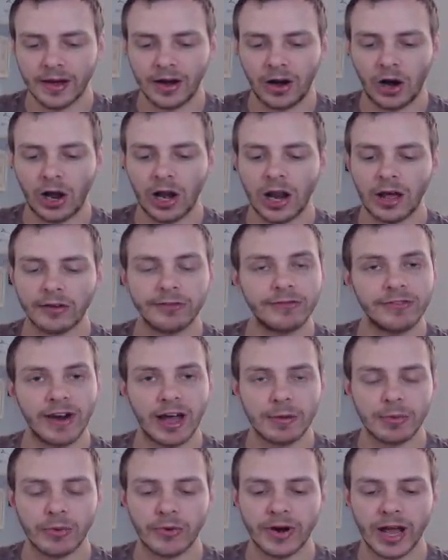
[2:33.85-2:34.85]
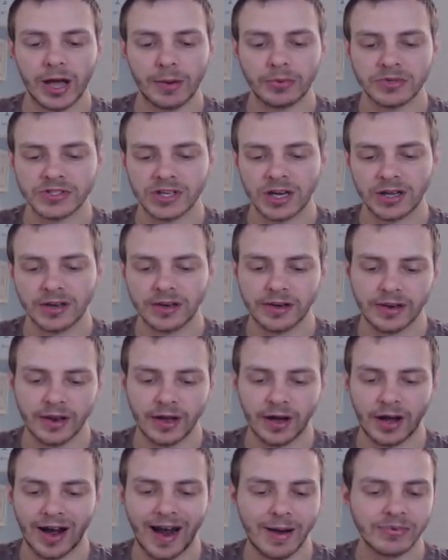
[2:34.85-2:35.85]
I love Flapple and Appletun.
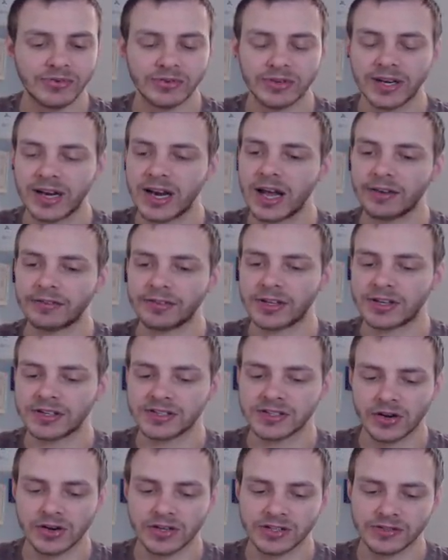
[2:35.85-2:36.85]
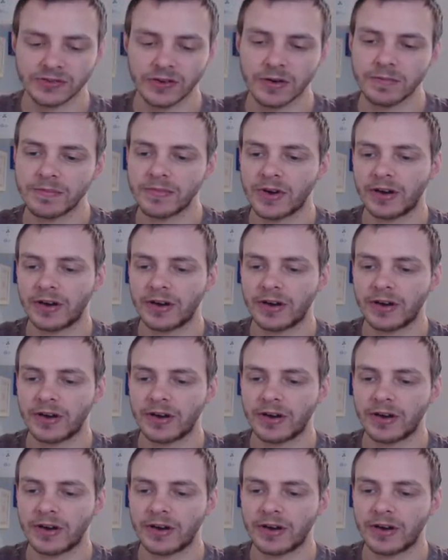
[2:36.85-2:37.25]
I absolutely love the designs of them.